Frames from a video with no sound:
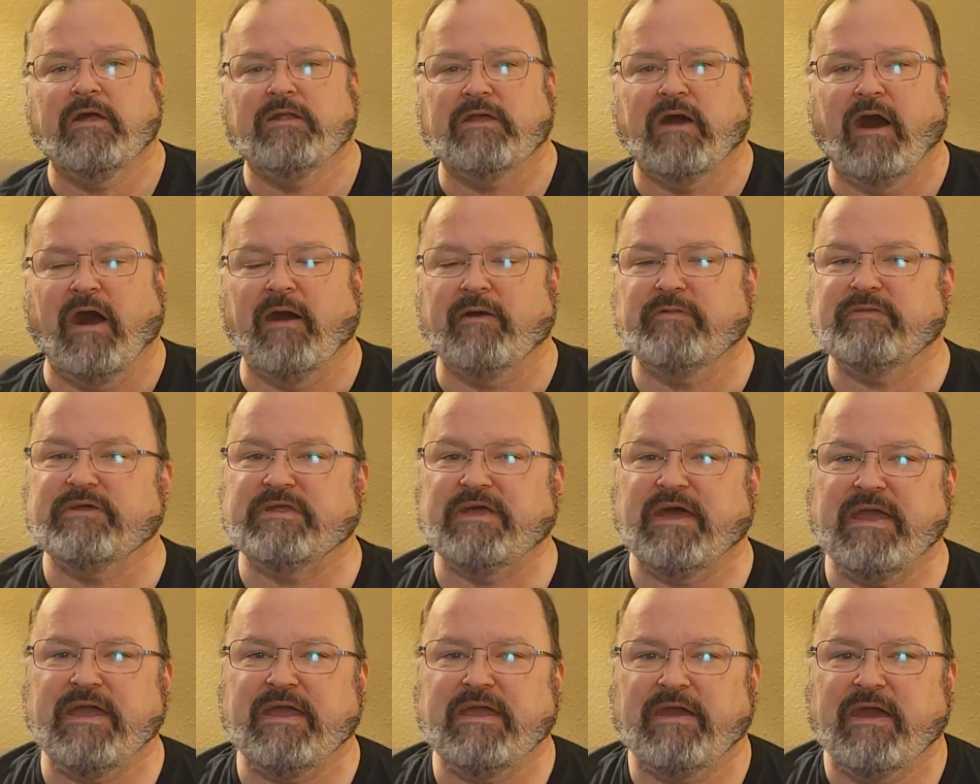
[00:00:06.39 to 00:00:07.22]

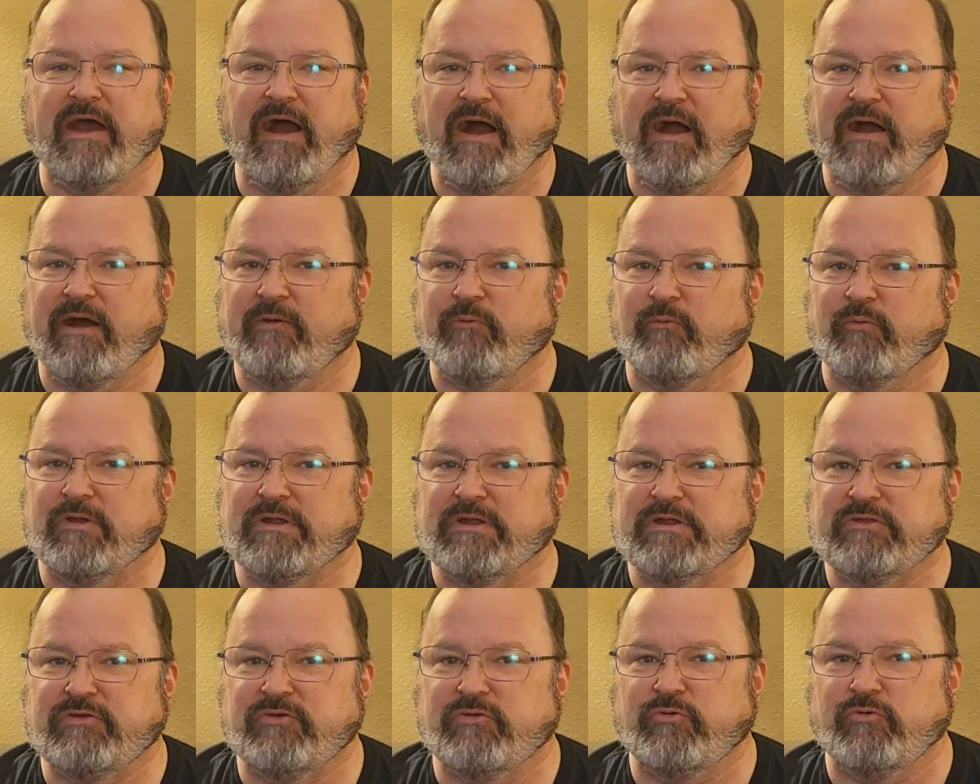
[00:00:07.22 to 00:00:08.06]
Today I
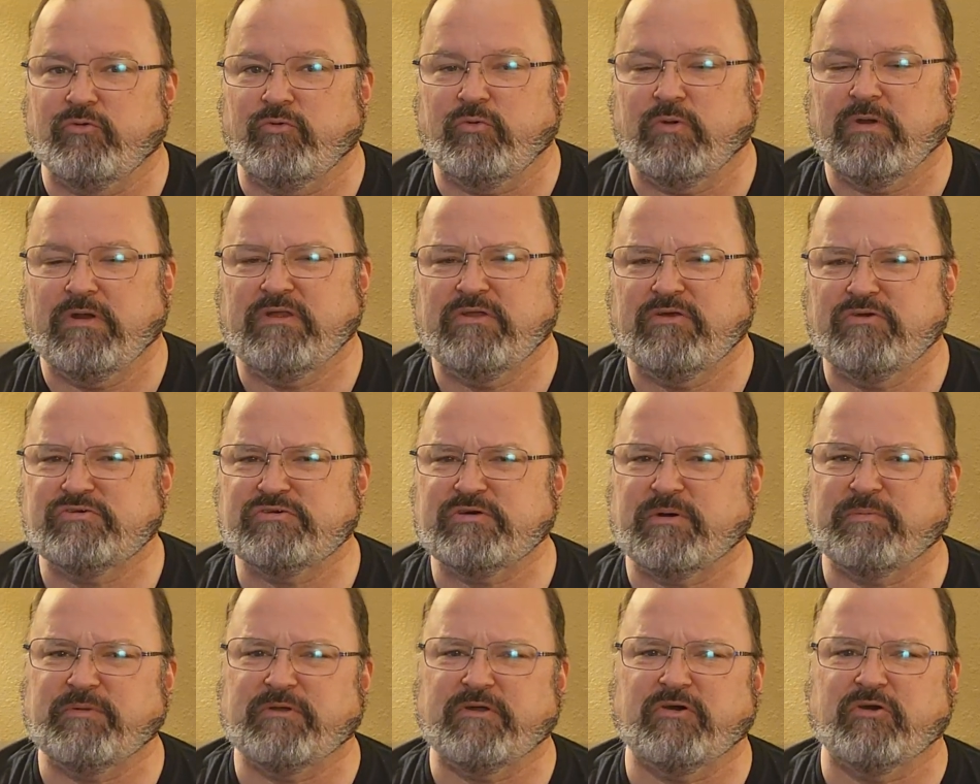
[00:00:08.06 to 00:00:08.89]
wanted to do
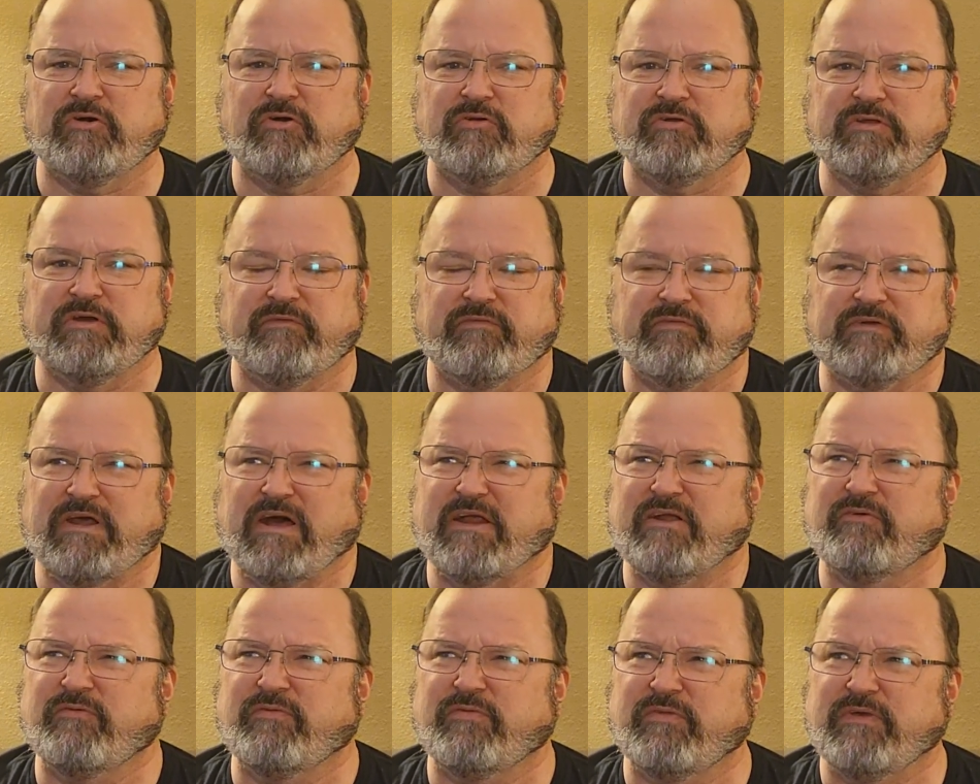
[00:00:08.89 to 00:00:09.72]
something a little different. I
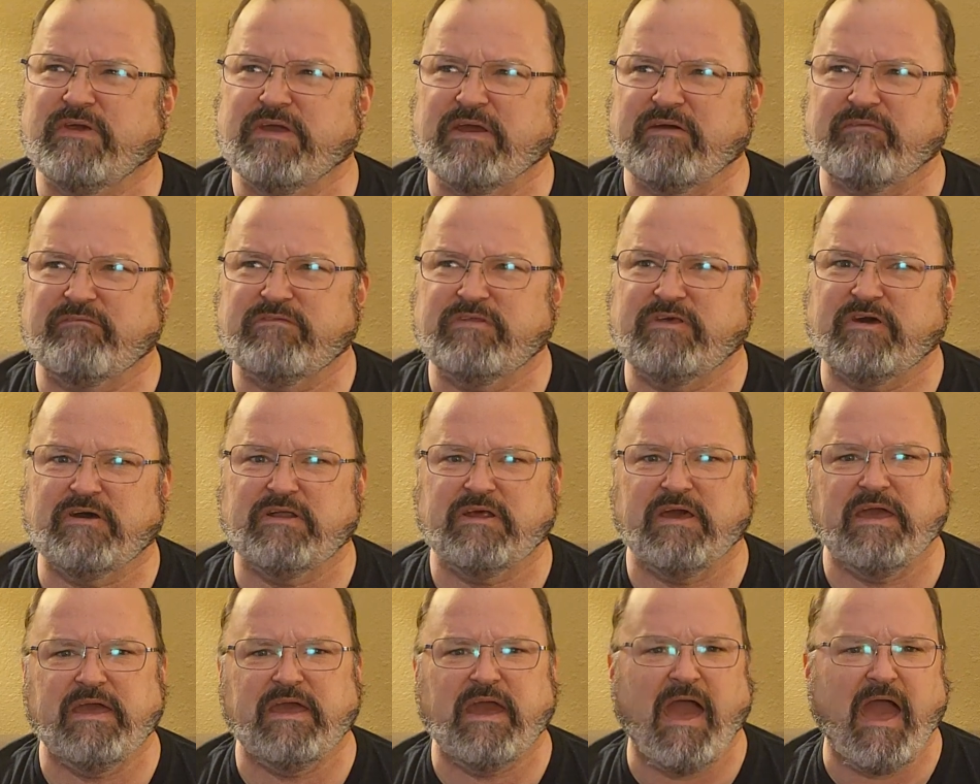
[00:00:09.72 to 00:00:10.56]
don't think I've
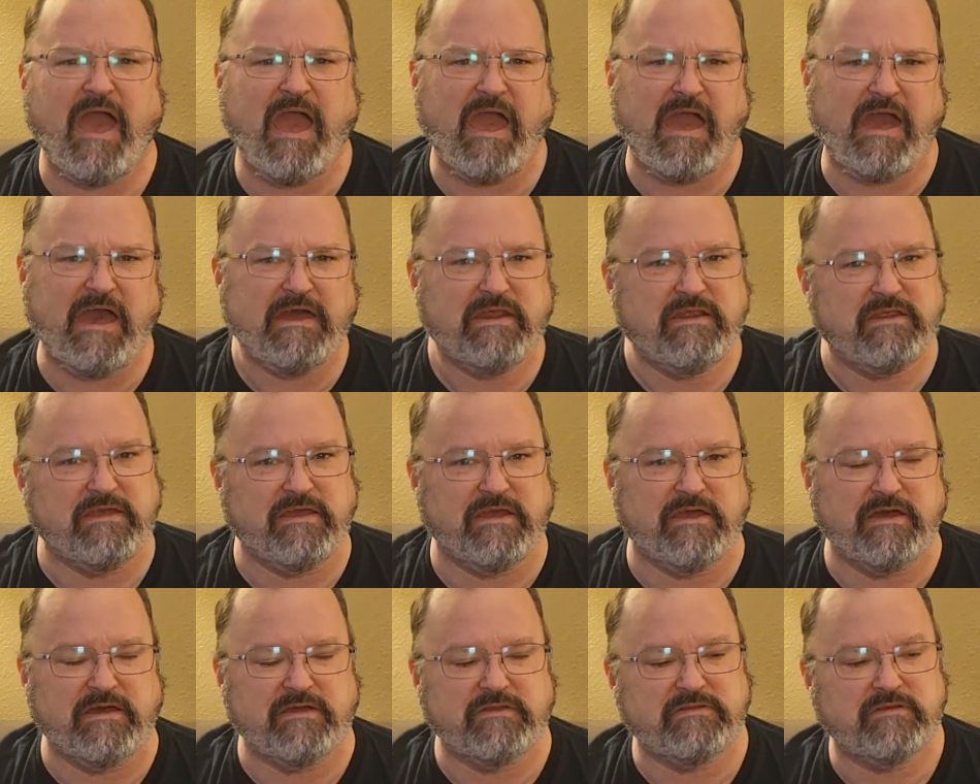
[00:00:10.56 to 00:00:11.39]
done a hat
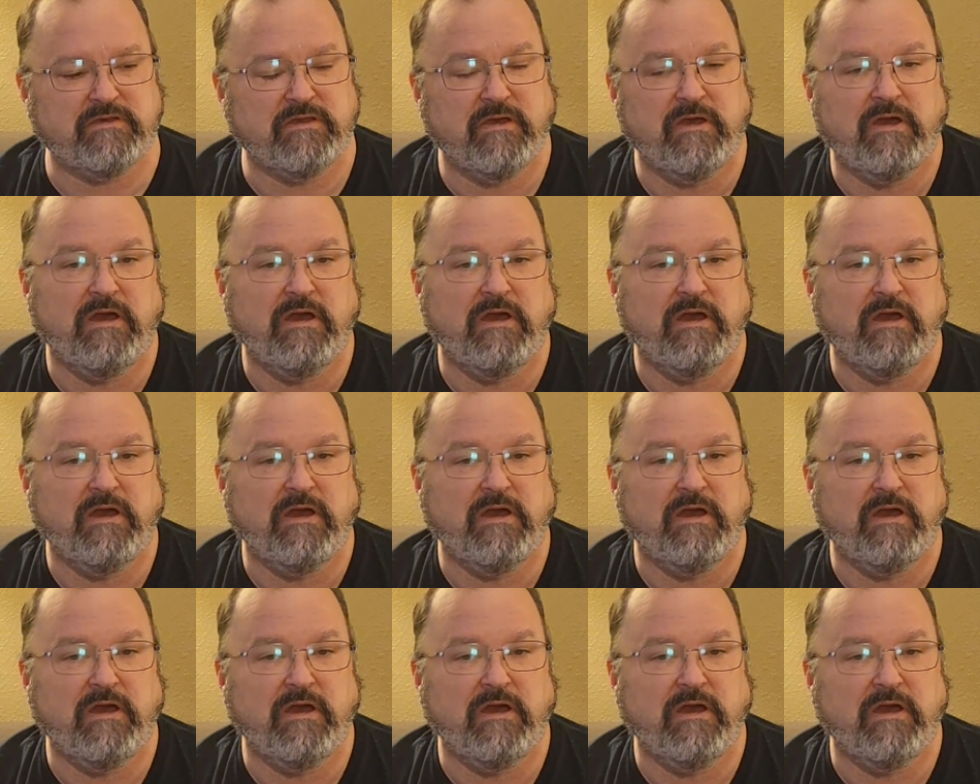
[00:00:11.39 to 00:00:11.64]
yet.